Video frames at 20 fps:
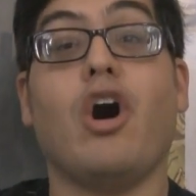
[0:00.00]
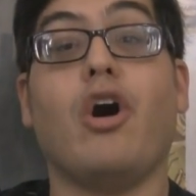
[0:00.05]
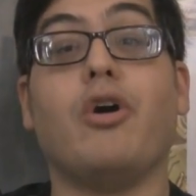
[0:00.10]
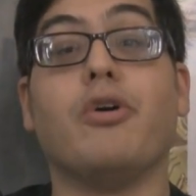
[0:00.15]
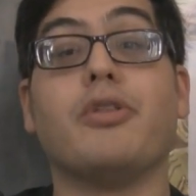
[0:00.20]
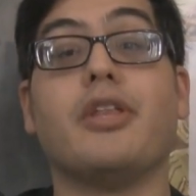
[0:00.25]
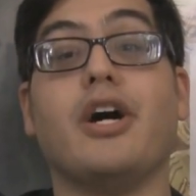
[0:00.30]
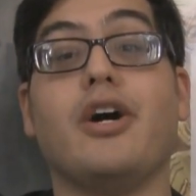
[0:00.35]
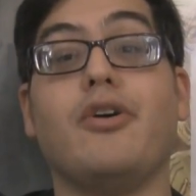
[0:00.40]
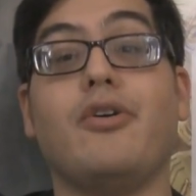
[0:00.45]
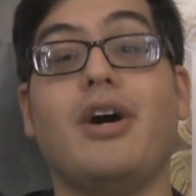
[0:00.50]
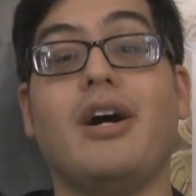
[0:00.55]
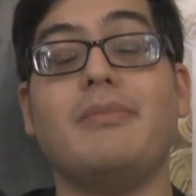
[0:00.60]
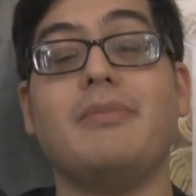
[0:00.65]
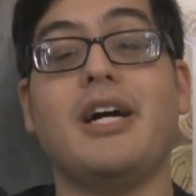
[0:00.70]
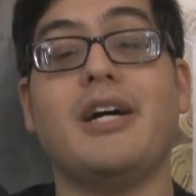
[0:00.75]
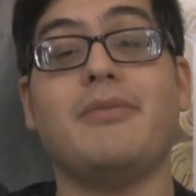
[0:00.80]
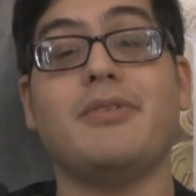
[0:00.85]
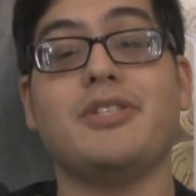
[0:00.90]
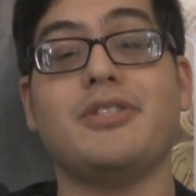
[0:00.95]
Although,
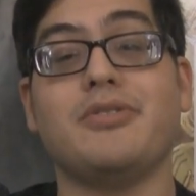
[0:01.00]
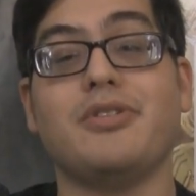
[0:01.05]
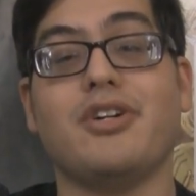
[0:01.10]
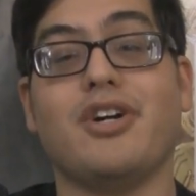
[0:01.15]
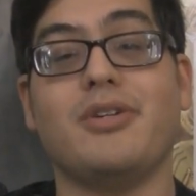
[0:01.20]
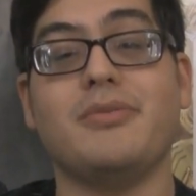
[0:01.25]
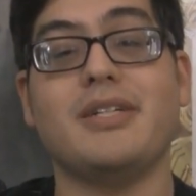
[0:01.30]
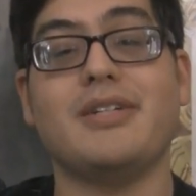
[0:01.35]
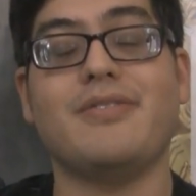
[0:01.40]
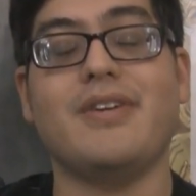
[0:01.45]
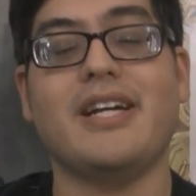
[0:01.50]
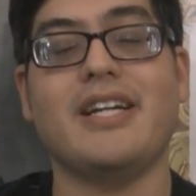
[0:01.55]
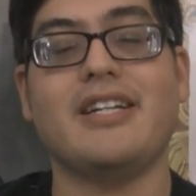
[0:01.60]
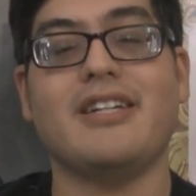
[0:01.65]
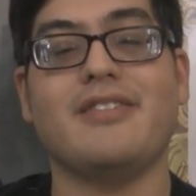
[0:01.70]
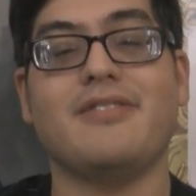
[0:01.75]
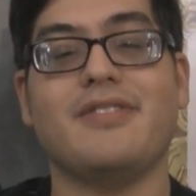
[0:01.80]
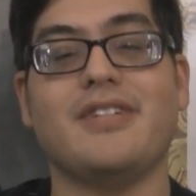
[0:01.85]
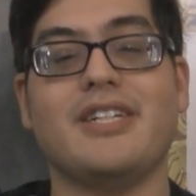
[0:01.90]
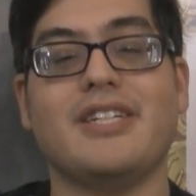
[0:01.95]
I'm not what you would call a big fan
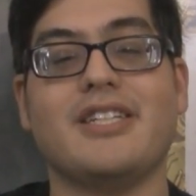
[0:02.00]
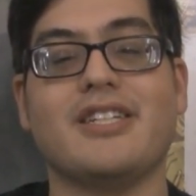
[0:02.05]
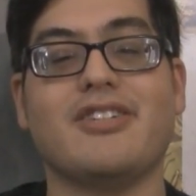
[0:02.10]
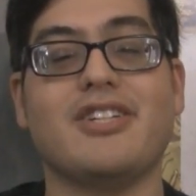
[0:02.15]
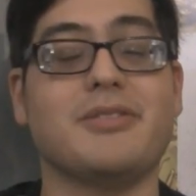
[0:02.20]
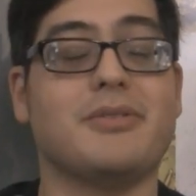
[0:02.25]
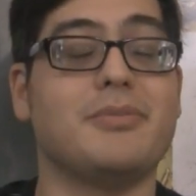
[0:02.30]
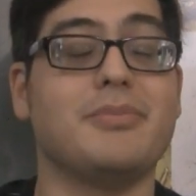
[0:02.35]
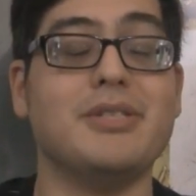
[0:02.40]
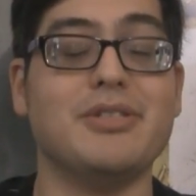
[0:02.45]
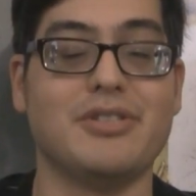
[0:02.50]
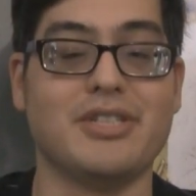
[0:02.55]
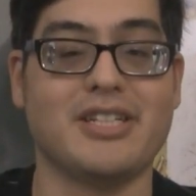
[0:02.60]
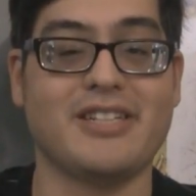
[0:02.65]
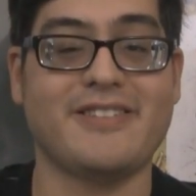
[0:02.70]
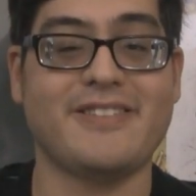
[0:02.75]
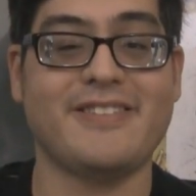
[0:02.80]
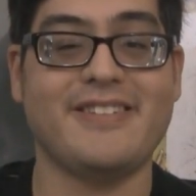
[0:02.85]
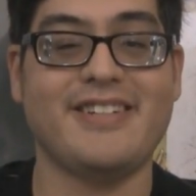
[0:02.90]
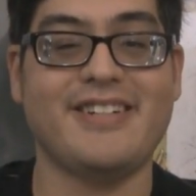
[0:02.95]
of the Christmas
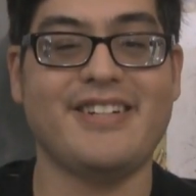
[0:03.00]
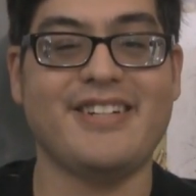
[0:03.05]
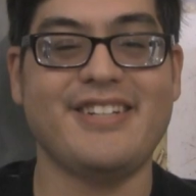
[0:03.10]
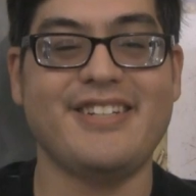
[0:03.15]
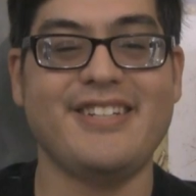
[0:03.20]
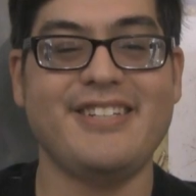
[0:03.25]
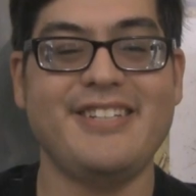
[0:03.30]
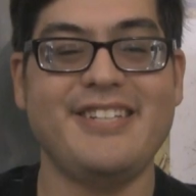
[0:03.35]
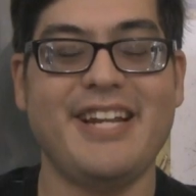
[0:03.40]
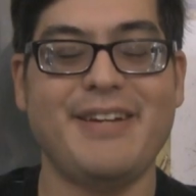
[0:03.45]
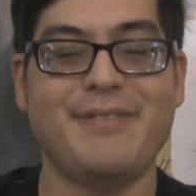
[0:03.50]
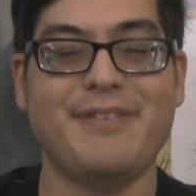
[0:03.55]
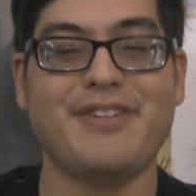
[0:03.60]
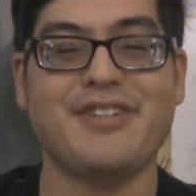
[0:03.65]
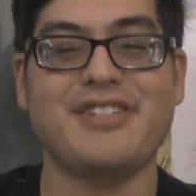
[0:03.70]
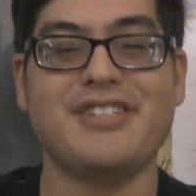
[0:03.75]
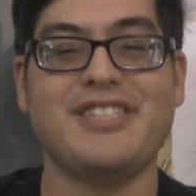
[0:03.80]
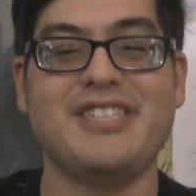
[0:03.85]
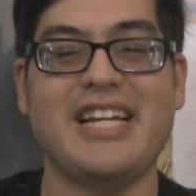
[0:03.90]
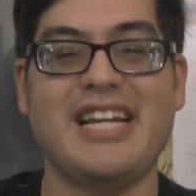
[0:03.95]
music. I never
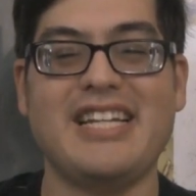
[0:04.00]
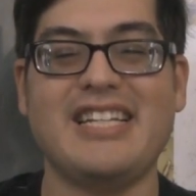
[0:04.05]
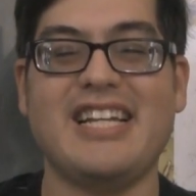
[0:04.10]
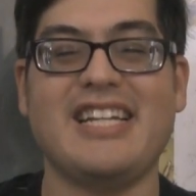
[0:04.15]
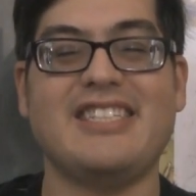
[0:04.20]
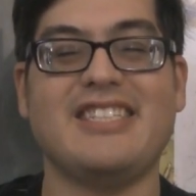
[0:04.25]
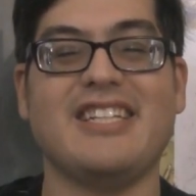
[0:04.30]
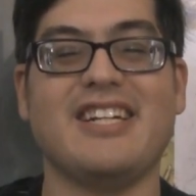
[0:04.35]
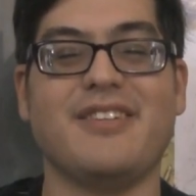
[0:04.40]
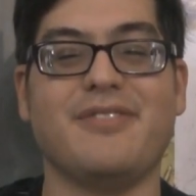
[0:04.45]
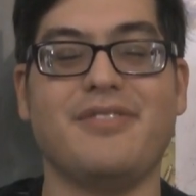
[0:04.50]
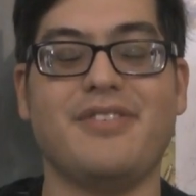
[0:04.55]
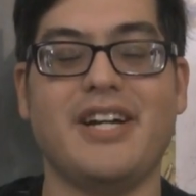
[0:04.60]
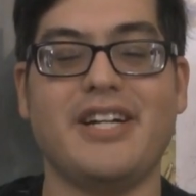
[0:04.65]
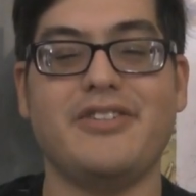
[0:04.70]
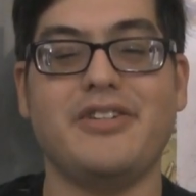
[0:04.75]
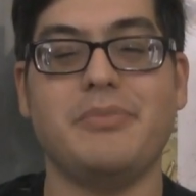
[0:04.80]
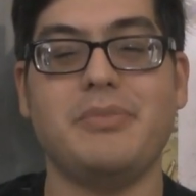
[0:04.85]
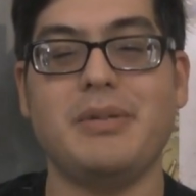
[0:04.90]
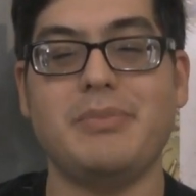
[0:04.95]
could stand that stuff.
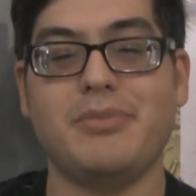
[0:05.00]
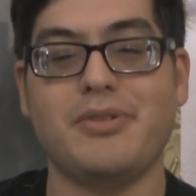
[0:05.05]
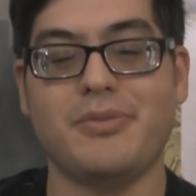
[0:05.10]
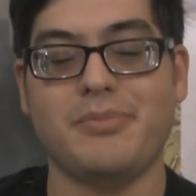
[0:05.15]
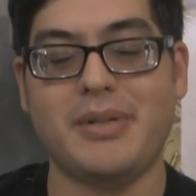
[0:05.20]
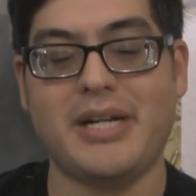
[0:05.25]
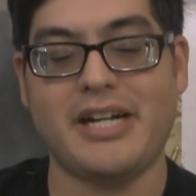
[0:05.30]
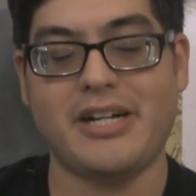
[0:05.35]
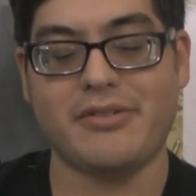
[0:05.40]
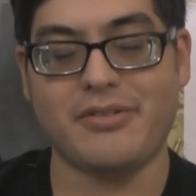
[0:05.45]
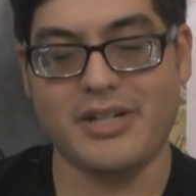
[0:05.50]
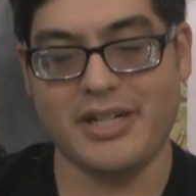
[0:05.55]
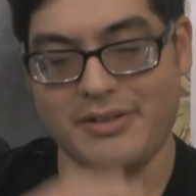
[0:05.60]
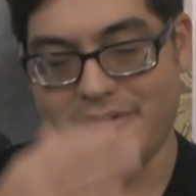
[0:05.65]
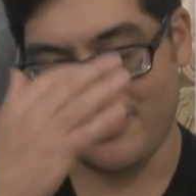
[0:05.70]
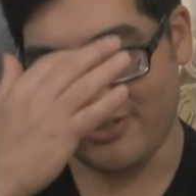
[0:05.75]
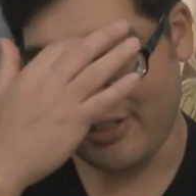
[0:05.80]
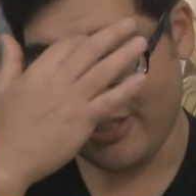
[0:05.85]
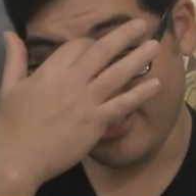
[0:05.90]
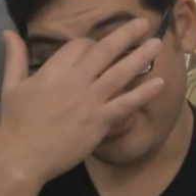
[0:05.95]
I remember back when I
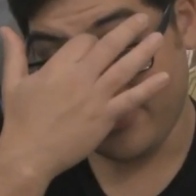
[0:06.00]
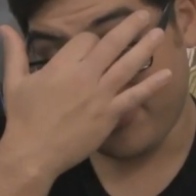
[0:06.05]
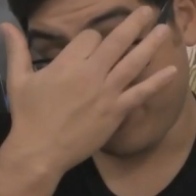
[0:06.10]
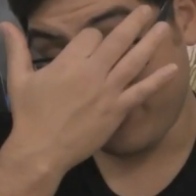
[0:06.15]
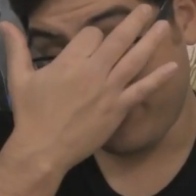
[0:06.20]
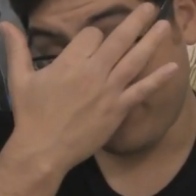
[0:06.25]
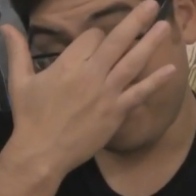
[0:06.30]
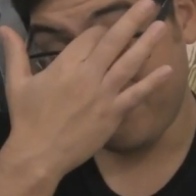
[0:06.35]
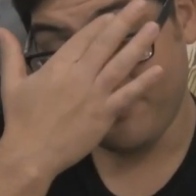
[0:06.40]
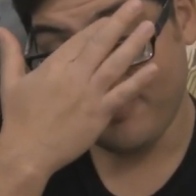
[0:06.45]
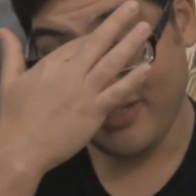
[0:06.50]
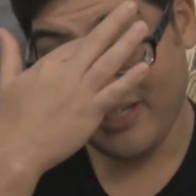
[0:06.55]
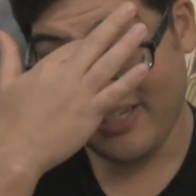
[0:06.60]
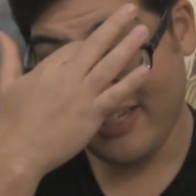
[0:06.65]
was in high school,